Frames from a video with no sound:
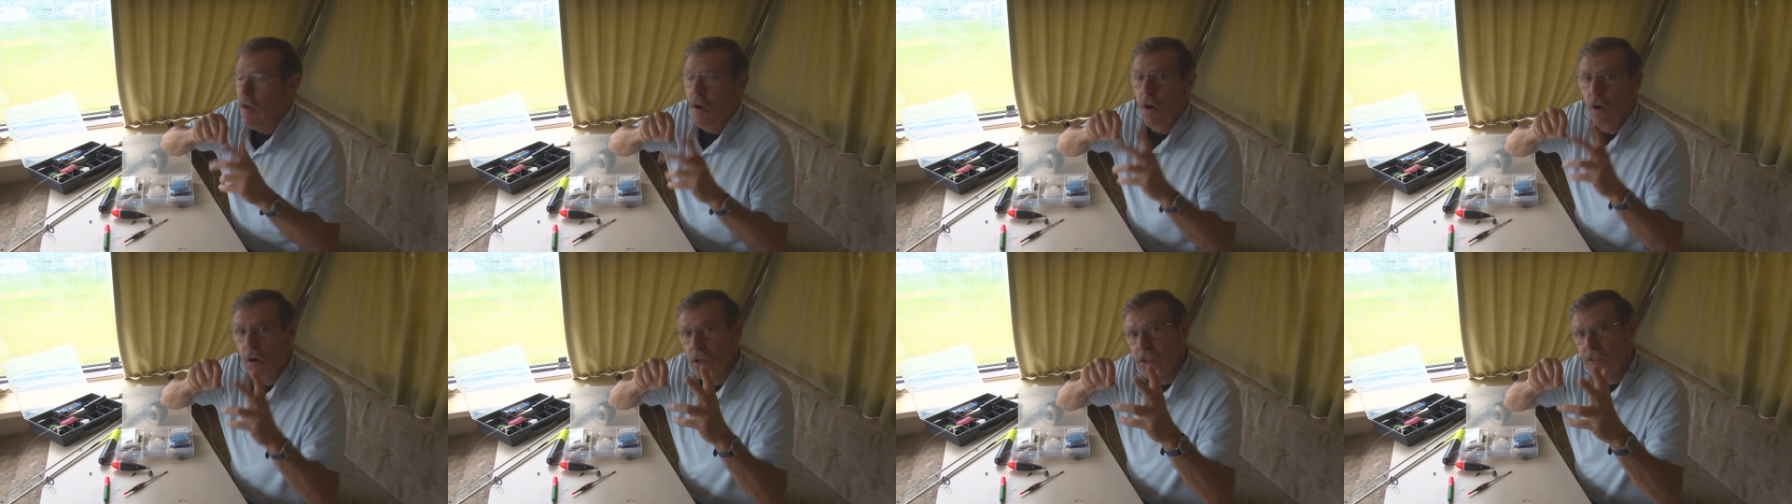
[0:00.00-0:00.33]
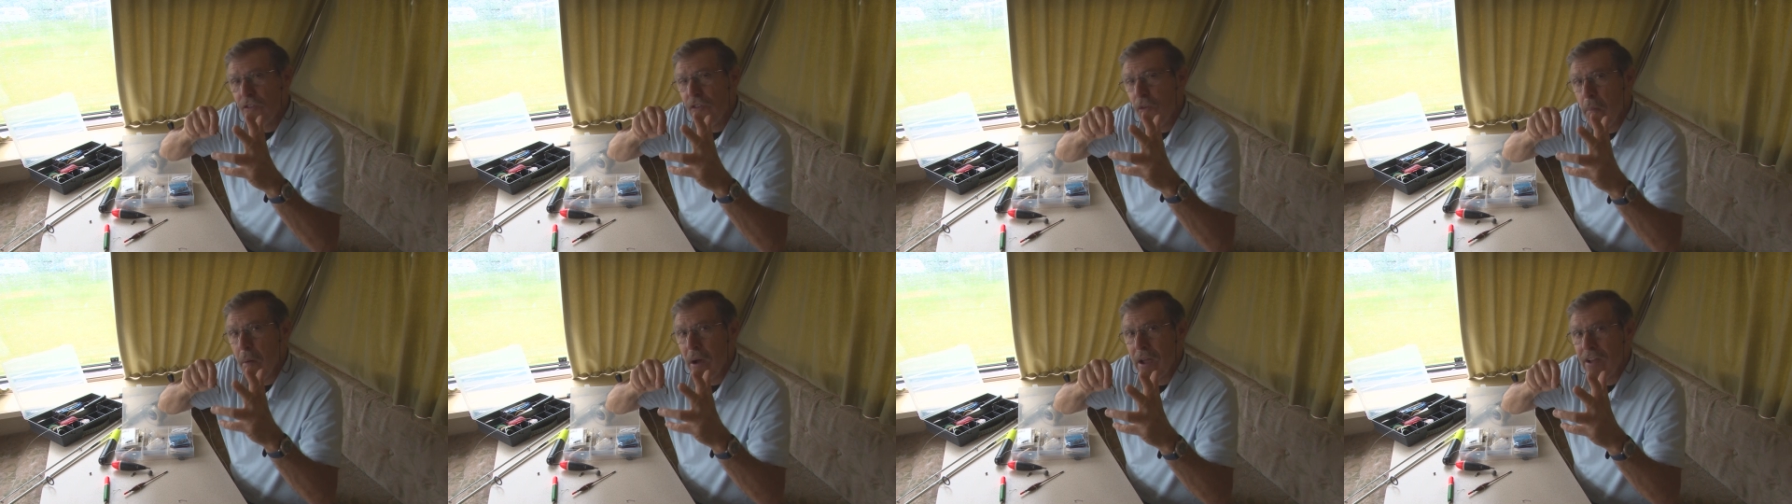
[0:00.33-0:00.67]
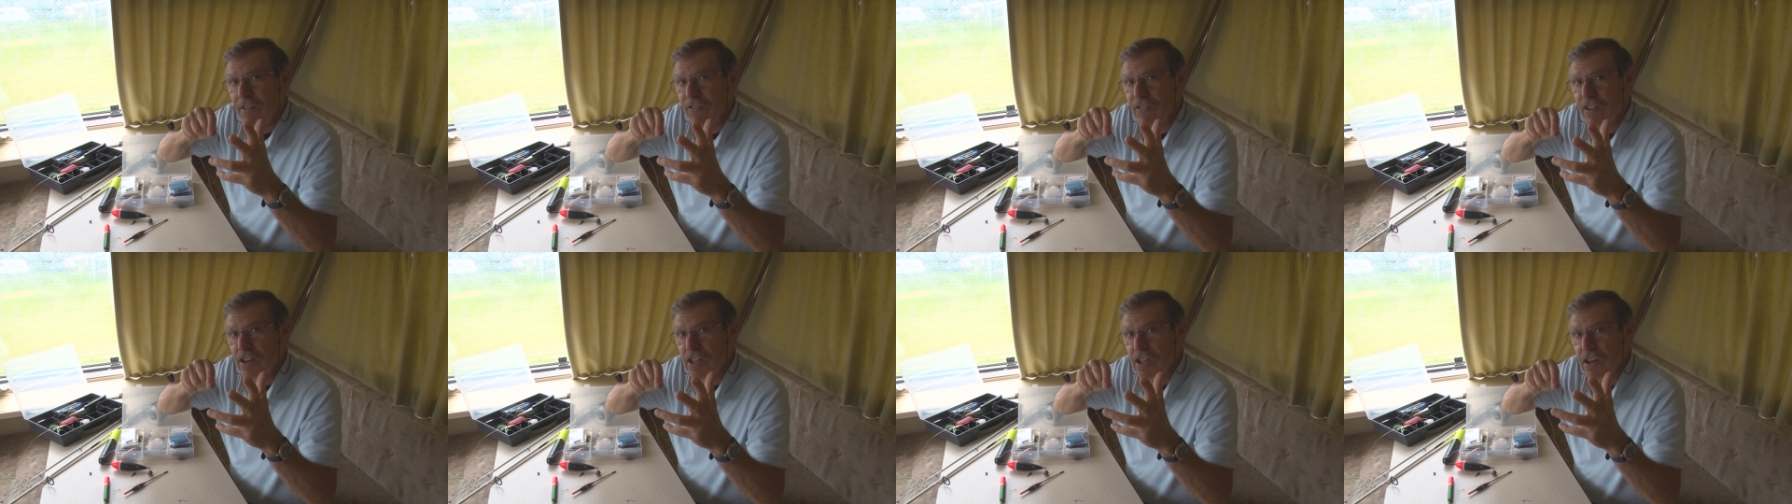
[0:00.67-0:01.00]
I use it for
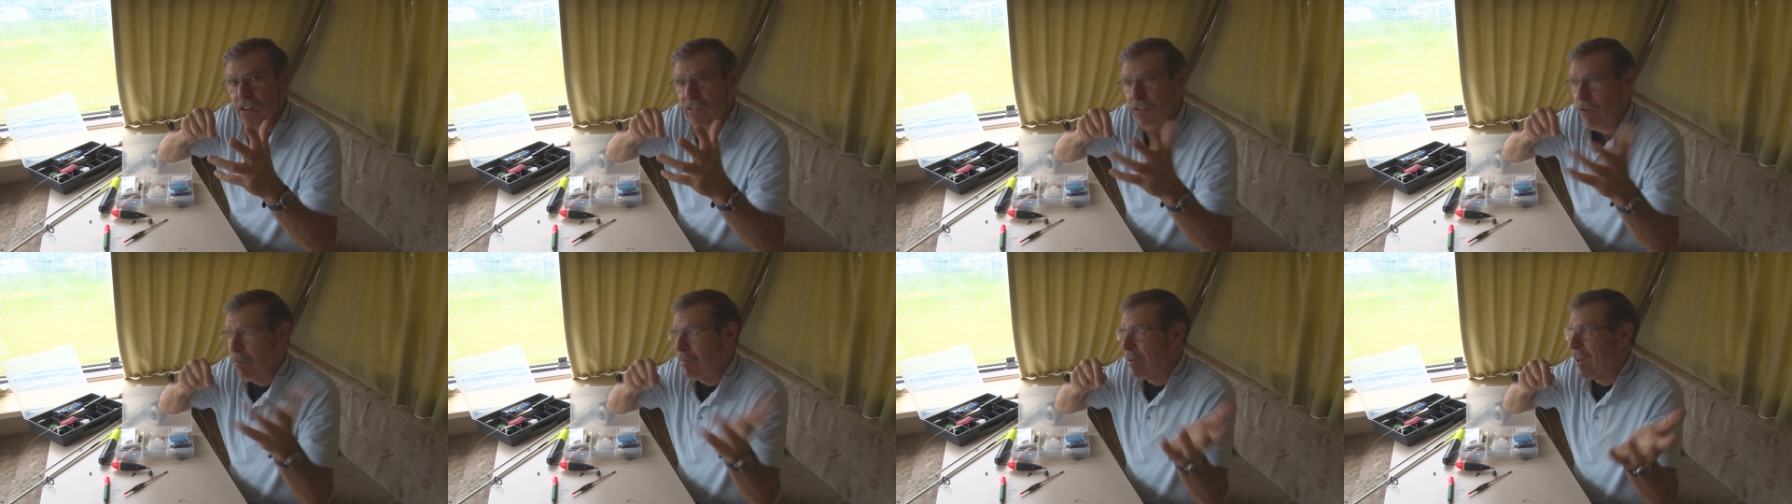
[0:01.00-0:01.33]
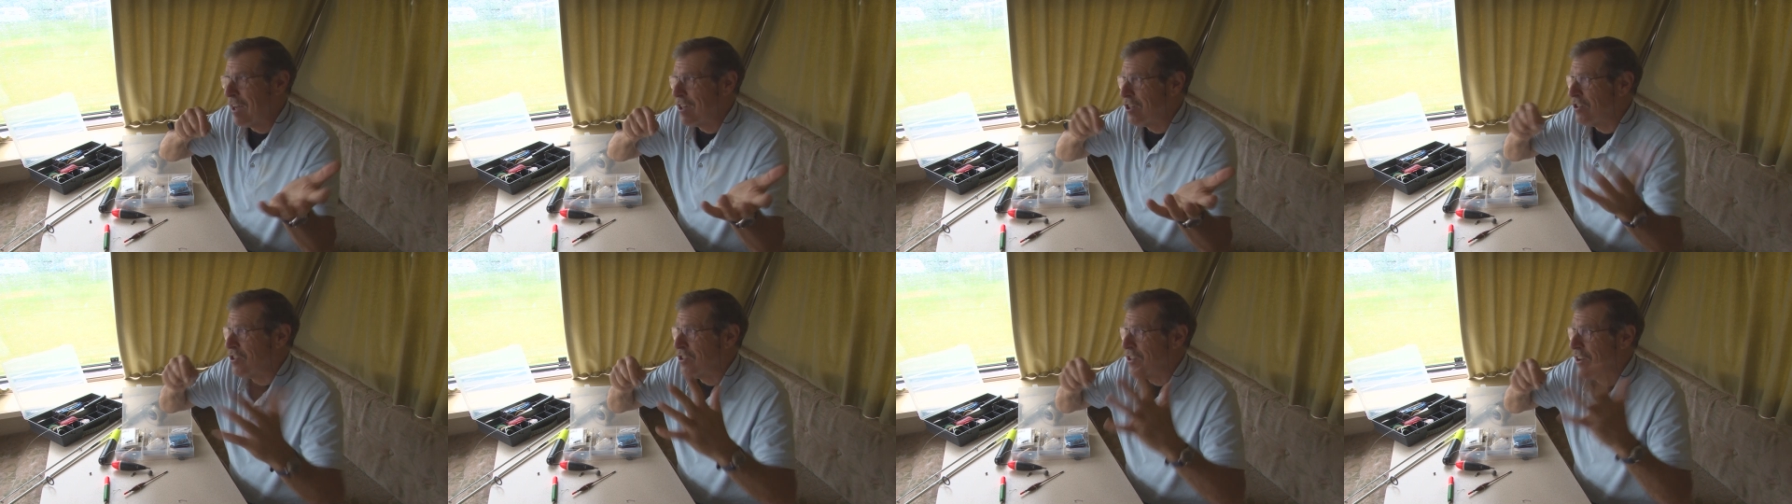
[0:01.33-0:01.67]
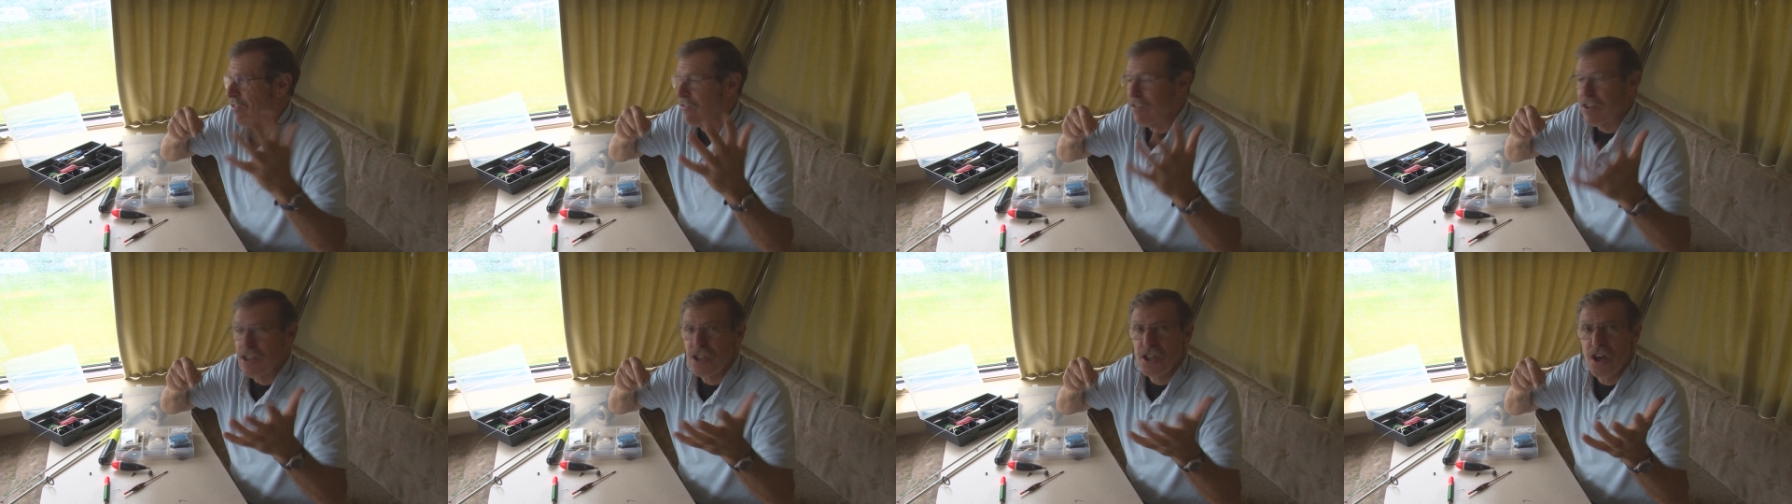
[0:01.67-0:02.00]
bait fishing if I'm catching
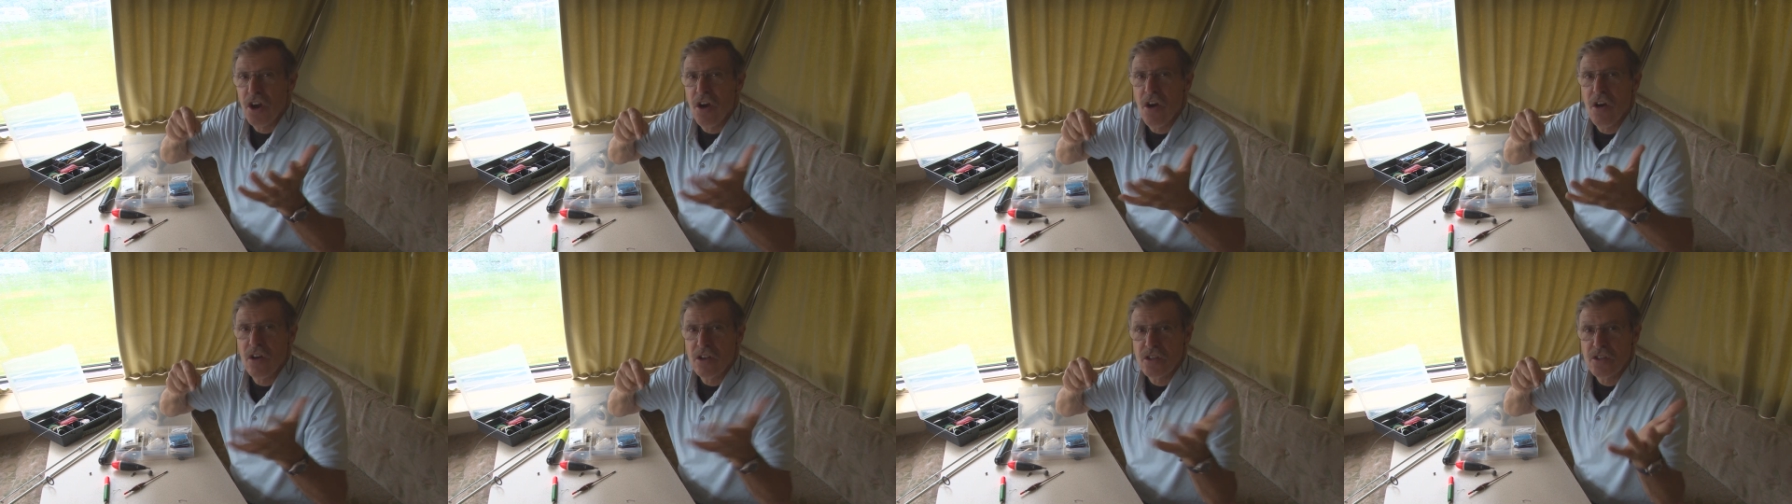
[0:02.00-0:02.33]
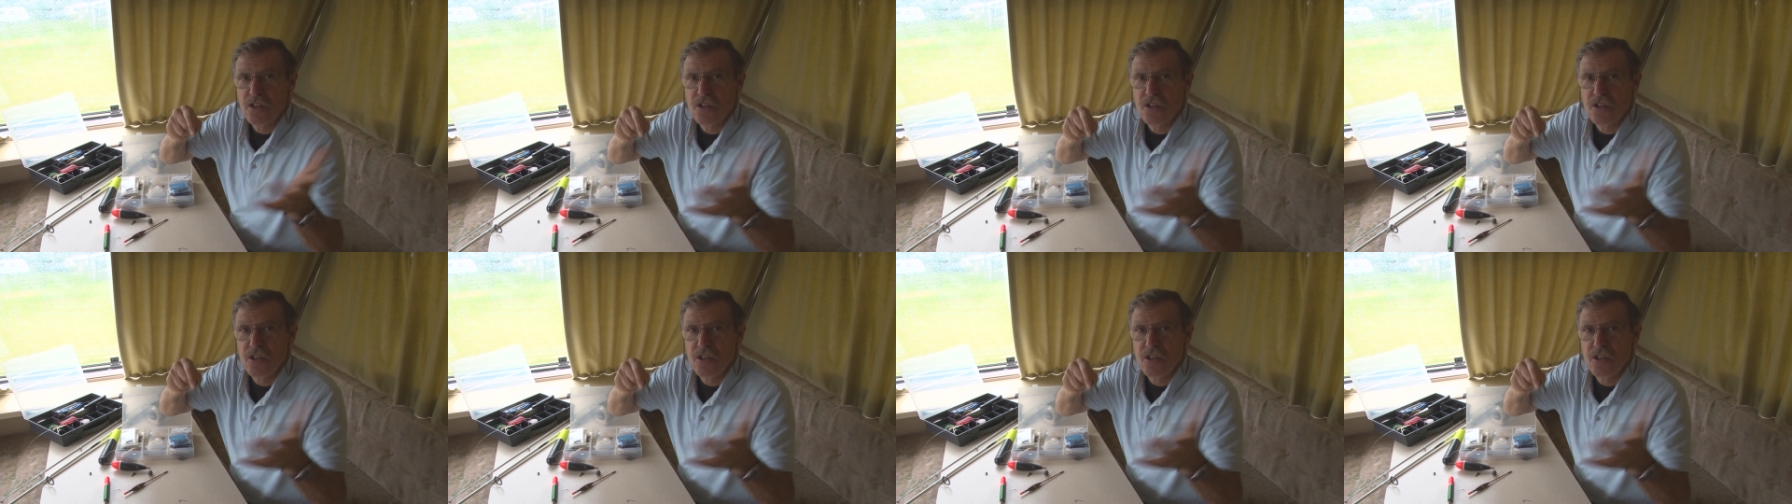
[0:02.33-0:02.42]
stuff for sharks